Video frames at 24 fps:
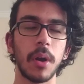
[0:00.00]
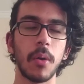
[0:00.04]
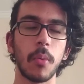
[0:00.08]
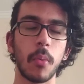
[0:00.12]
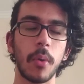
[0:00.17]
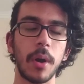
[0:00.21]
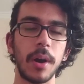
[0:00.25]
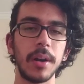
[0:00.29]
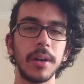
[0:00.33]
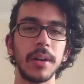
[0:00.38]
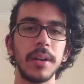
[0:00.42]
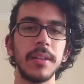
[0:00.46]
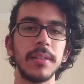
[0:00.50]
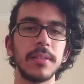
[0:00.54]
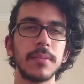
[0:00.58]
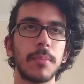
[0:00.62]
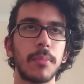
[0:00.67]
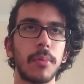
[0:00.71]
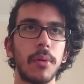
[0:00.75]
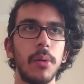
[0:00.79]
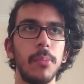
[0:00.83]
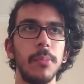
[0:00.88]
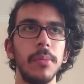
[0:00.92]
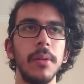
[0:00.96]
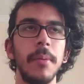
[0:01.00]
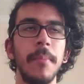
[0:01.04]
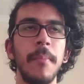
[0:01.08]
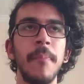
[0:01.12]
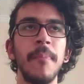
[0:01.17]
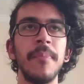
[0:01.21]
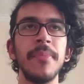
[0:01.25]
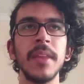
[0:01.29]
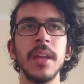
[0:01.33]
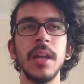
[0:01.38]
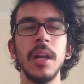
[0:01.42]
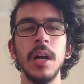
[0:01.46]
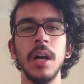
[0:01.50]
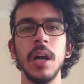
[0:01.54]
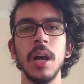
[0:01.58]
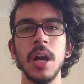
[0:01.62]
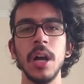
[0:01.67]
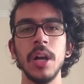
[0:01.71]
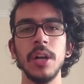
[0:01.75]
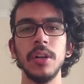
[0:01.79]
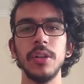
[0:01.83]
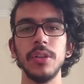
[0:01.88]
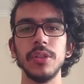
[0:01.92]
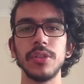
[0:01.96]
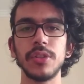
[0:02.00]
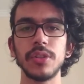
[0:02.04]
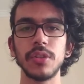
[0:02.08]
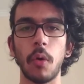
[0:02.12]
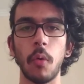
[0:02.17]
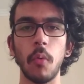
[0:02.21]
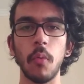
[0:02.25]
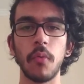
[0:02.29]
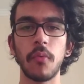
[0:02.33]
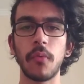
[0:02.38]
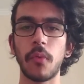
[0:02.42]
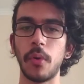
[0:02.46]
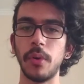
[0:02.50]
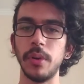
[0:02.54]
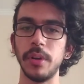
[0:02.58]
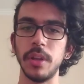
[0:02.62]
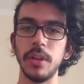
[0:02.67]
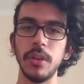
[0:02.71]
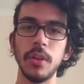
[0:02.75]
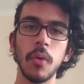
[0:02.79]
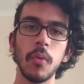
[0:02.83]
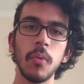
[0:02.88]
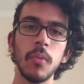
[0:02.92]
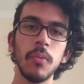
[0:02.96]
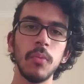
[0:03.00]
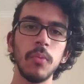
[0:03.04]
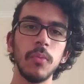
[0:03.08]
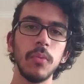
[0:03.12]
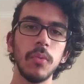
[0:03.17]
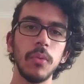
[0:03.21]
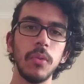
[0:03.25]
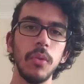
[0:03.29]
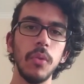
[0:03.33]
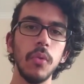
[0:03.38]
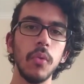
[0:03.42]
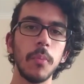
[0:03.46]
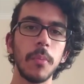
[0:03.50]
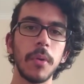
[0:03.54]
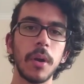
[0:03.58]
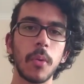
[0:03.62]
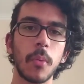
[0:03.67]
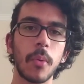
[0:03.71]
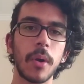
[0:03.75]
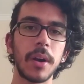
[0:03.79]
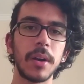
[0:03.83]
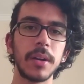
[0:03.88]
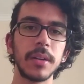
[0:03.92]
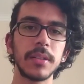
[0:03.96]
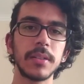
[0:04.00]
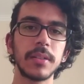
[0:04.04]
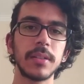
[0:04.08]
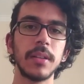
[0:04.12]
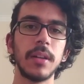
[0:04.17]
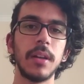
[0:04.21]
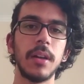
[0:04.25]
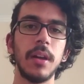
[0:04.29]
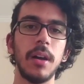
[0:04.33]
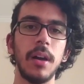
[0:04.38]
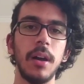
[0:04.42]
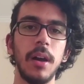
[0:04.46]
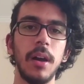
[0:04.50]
awareness problem. So for the NUMA awareness